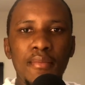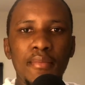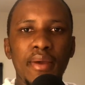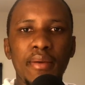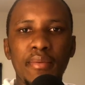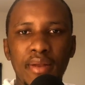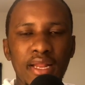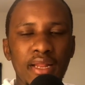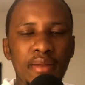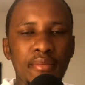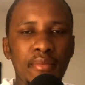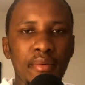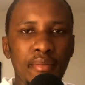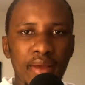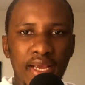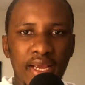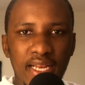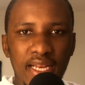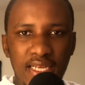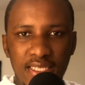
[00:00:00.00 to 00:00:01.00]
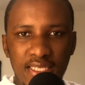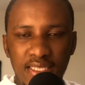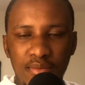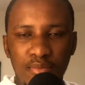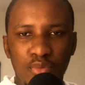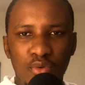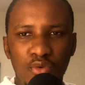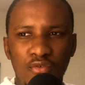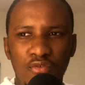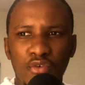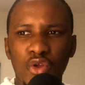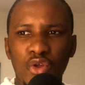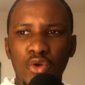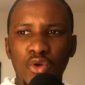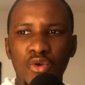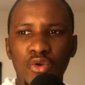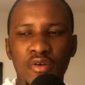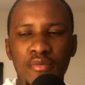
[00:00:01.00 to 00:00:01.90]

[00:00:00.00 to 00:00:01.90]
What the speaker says: Maybe let me make an example for you.